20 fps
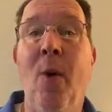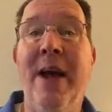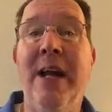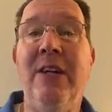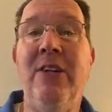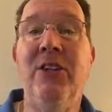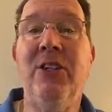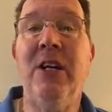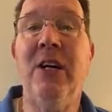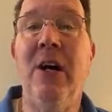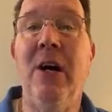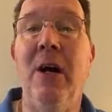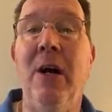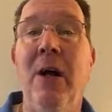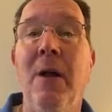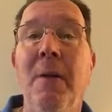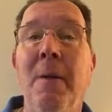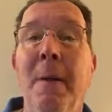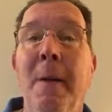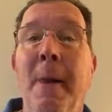wait
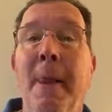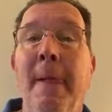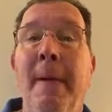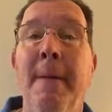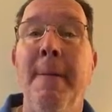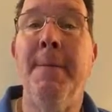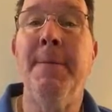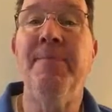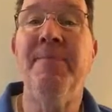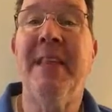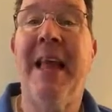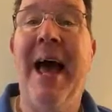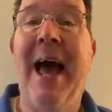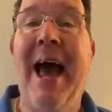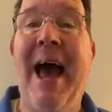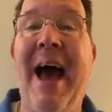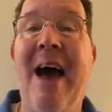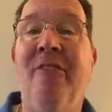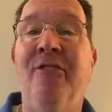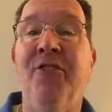till
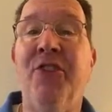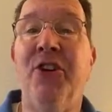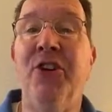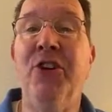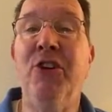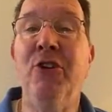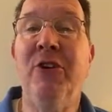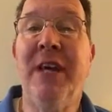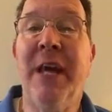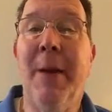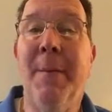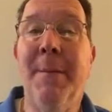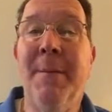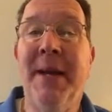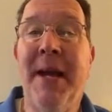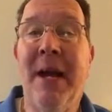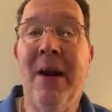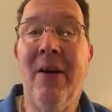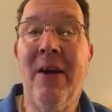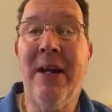after you get
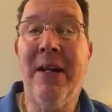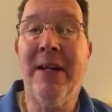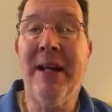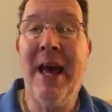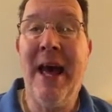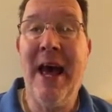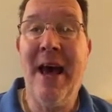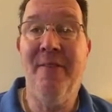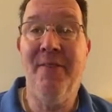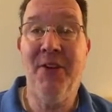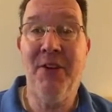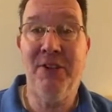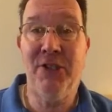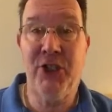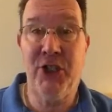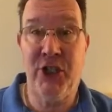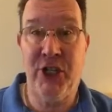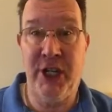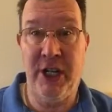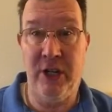married to have your
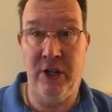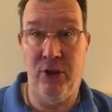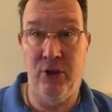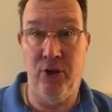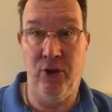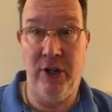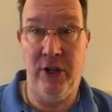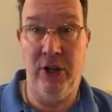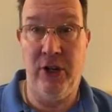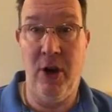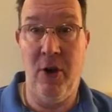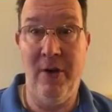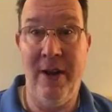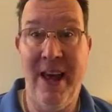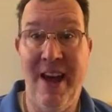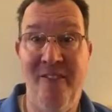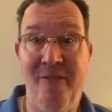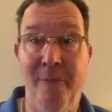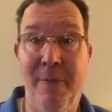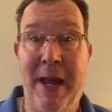children, don't
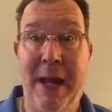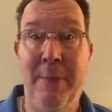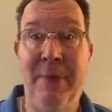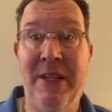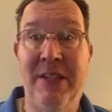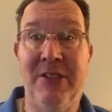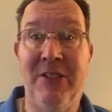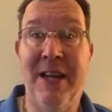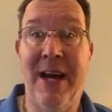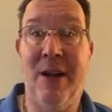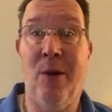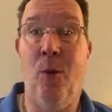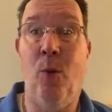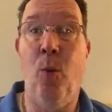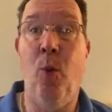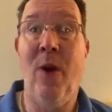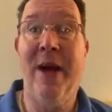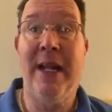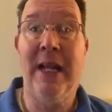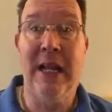have babies out of
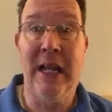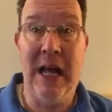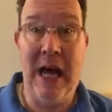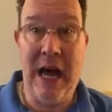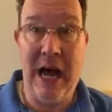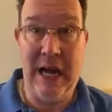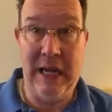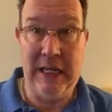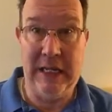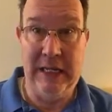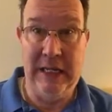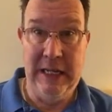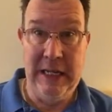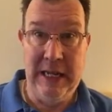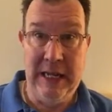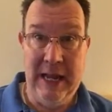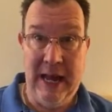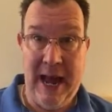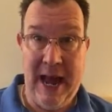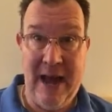wedlock.
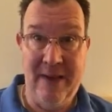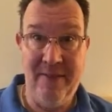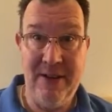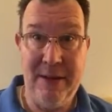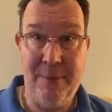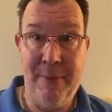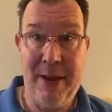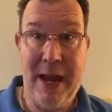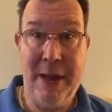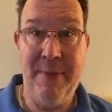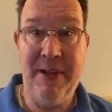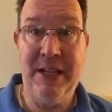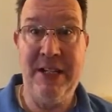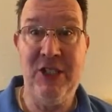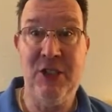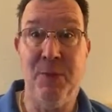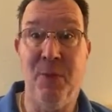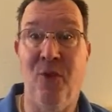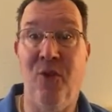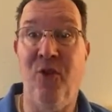Having
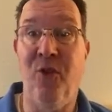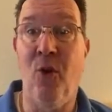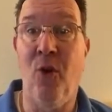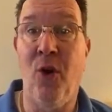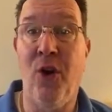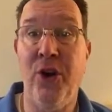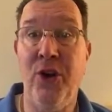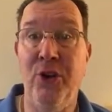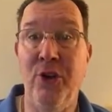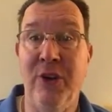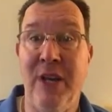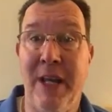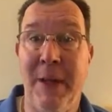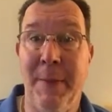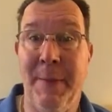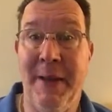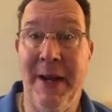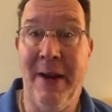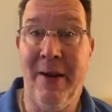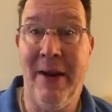babies before you
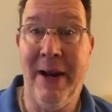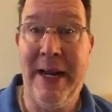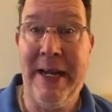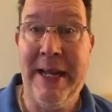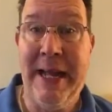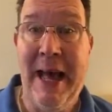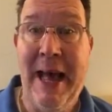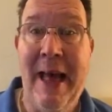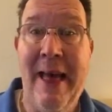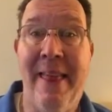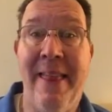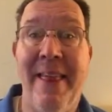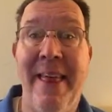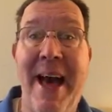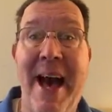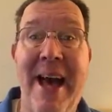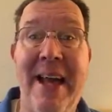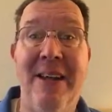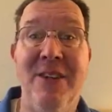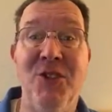get married,
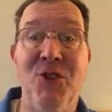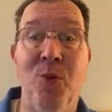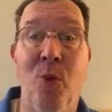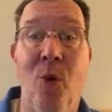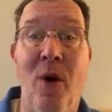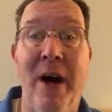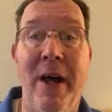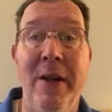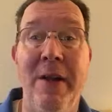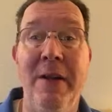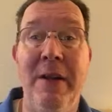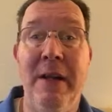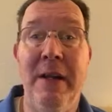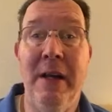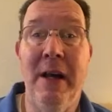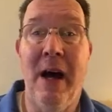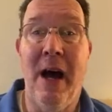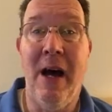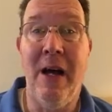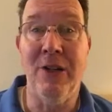that is one
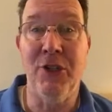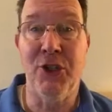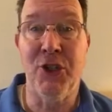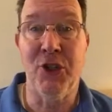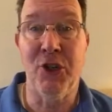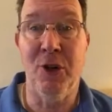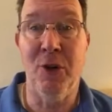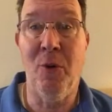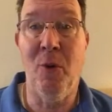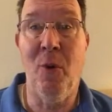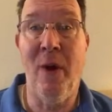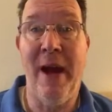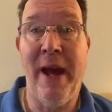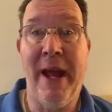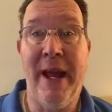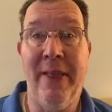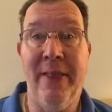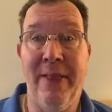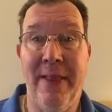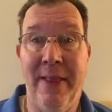sure
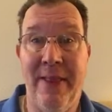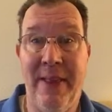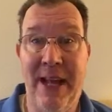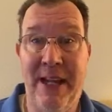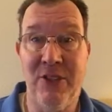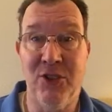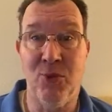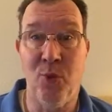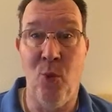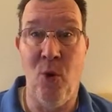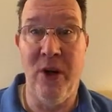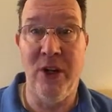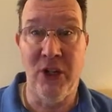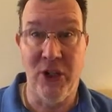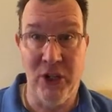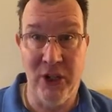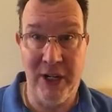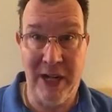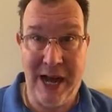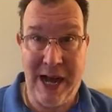way, that is one
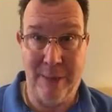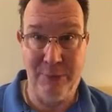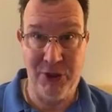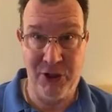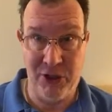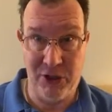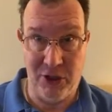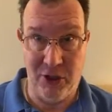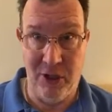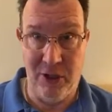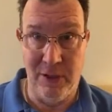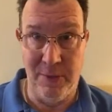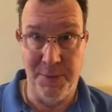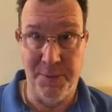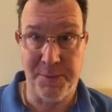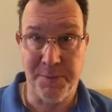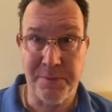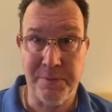good obstacle